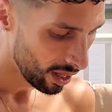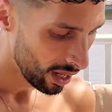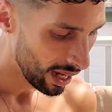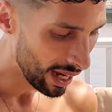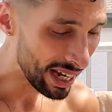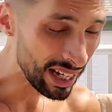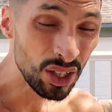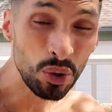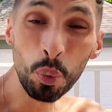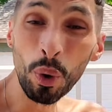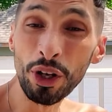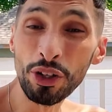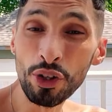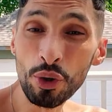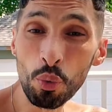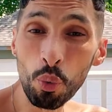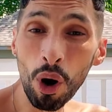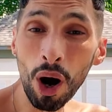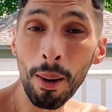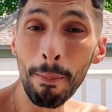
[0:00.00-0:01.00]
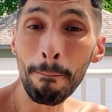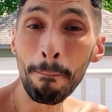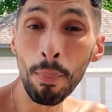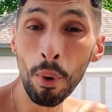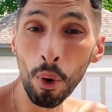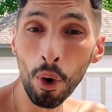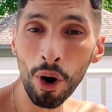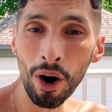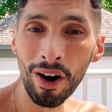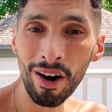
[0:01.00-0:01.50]
It's when you want
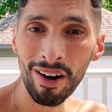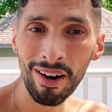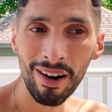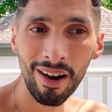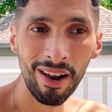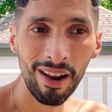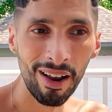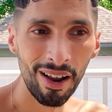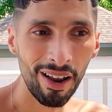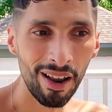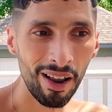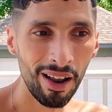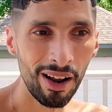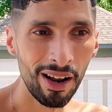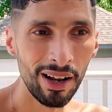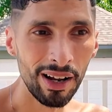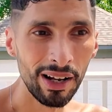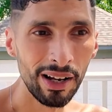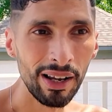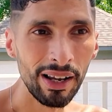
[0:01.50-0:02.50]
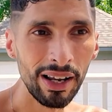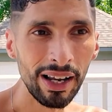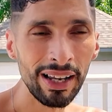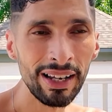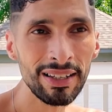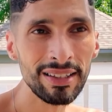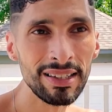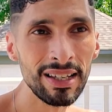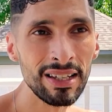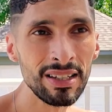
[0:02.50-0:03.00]
more, in a
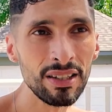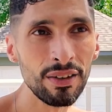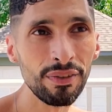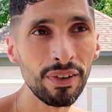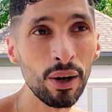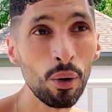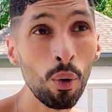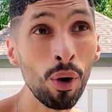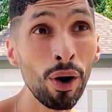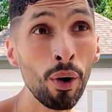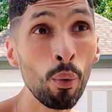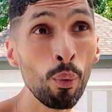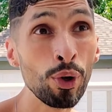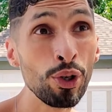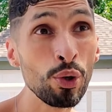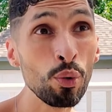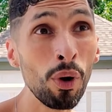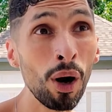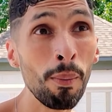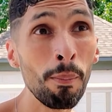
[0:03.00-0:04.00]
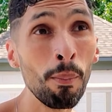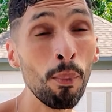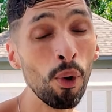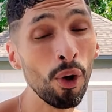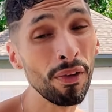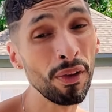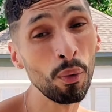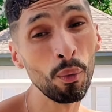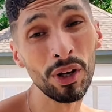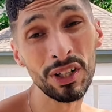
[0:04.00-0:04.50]
sense of, like, when you want more
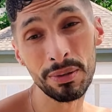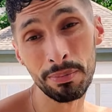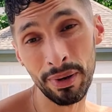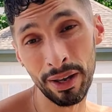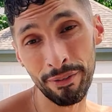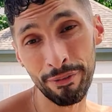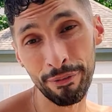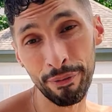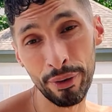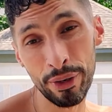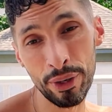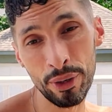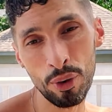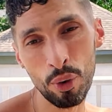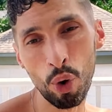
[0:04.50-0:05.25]
than what's meant for you,